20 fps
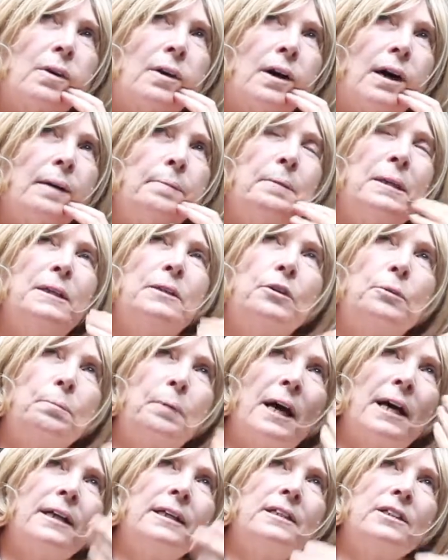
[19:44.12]
I mean, your
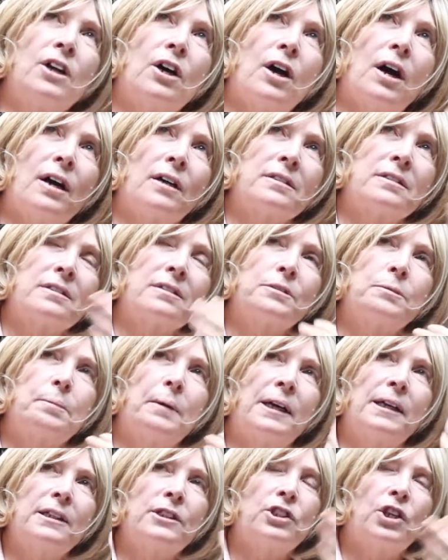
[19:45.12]
body talks. Your
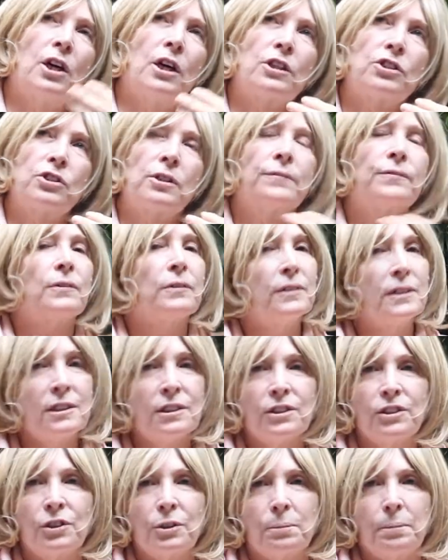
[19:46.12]
body talks. You have to
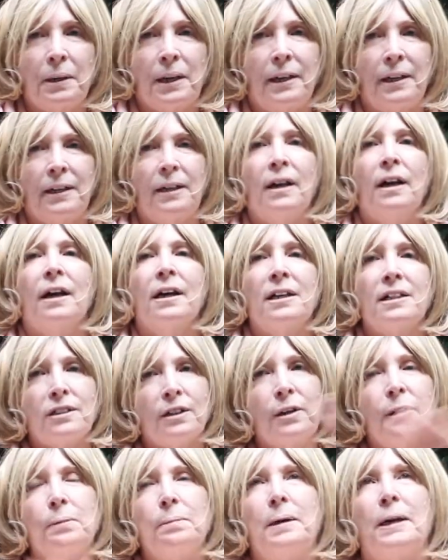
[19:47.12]
listen to your body. It's
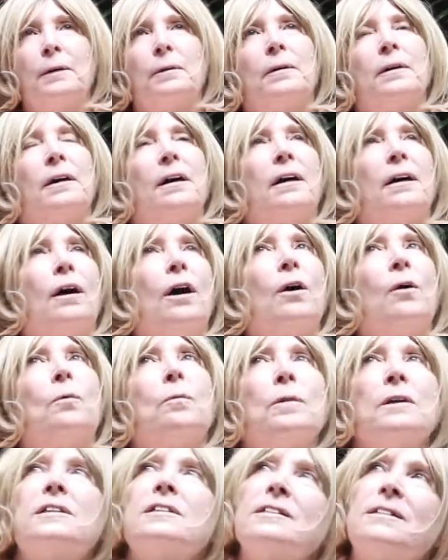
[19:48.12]
all about, oh,
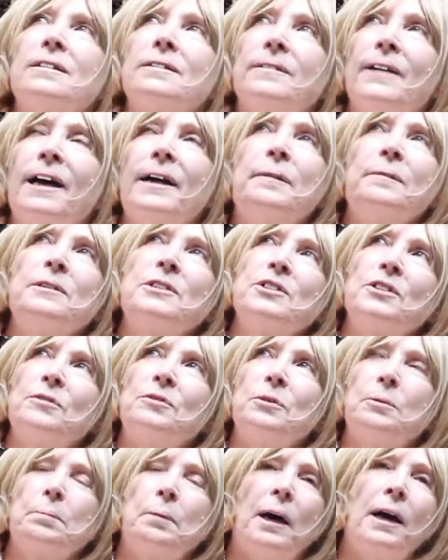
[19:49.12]
what's the language
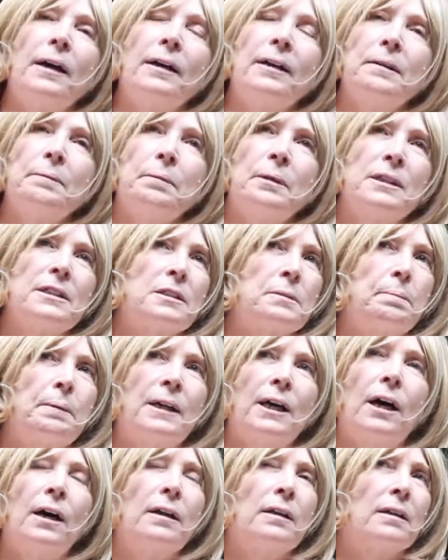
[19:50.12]
of your body? But it's
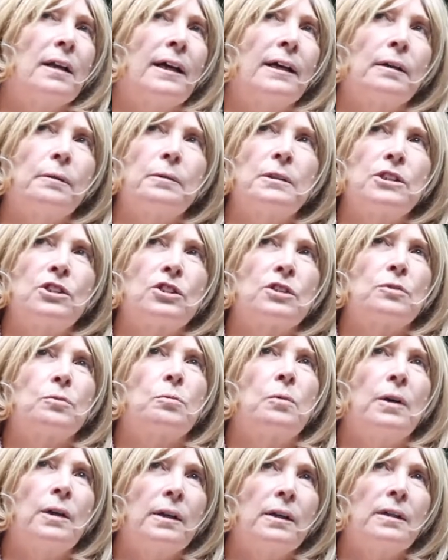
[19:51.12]
beyond language. It's
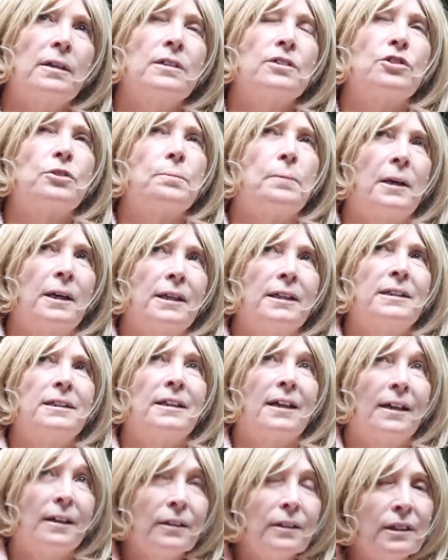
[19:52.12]
what is your body
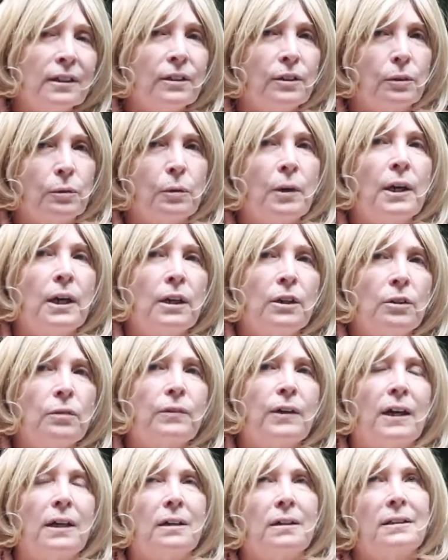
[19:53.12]
telling you? You've
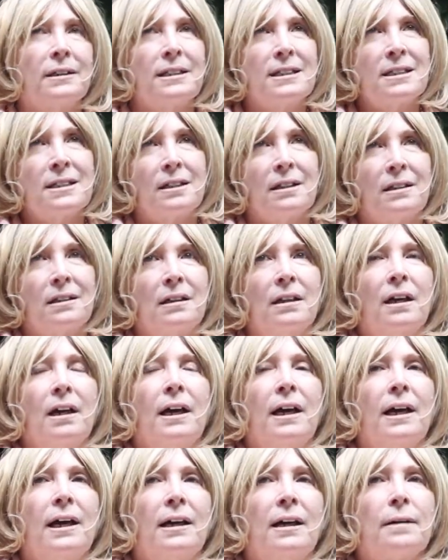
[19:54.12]
got to listen.
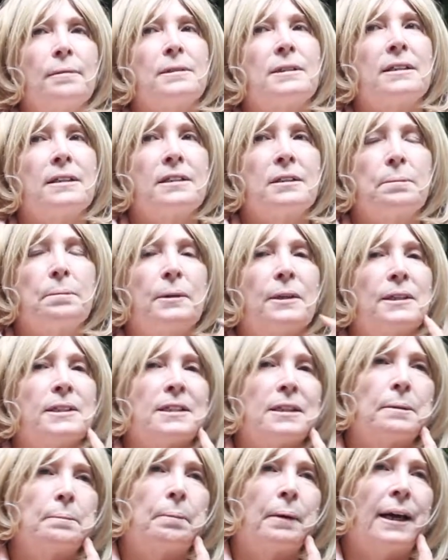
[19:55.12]
And I was
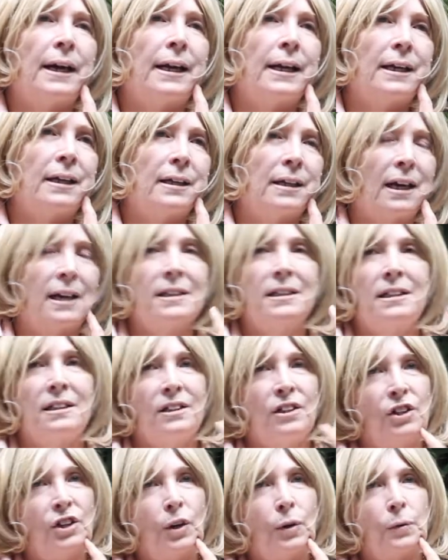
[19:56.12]
experiencing pain, and I
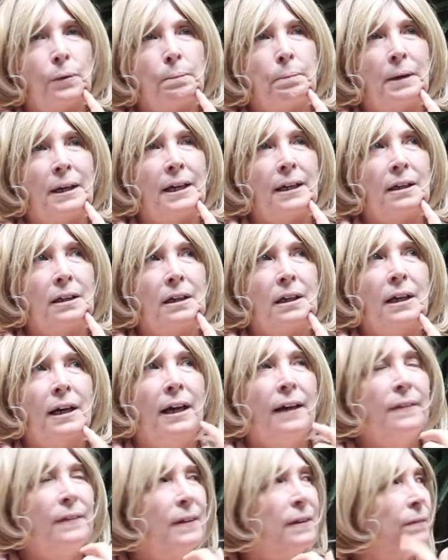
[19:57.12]
didn't know the pain
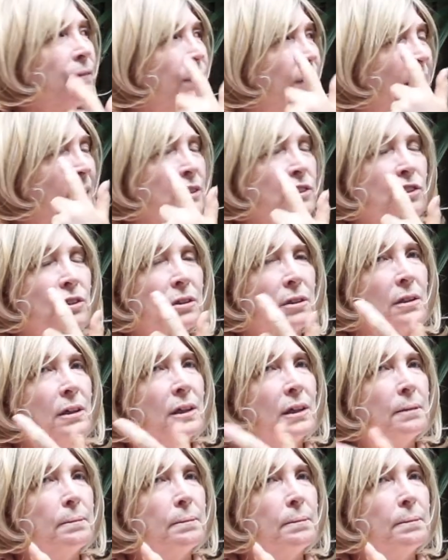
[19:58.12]
and the infection.